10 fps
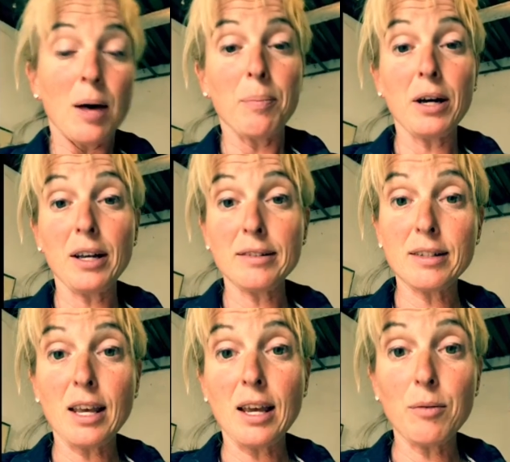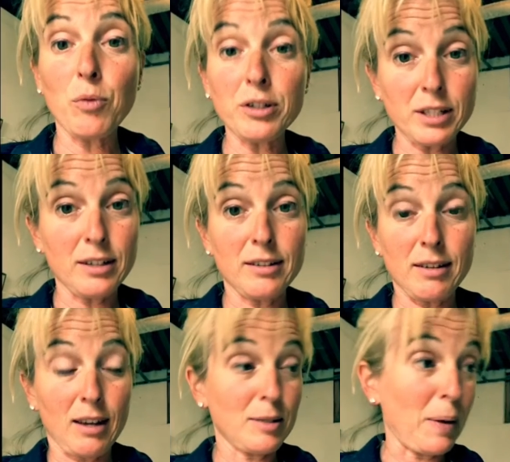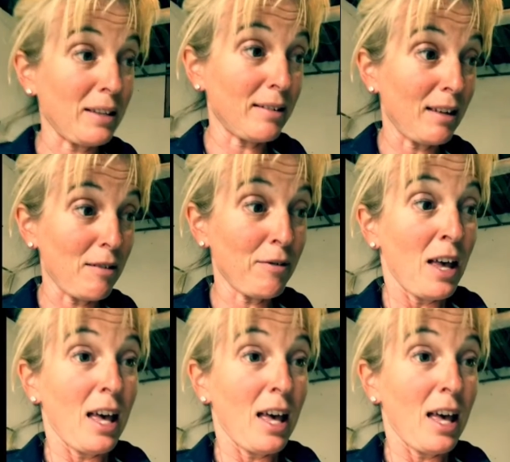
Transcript: but it wasn't expensive,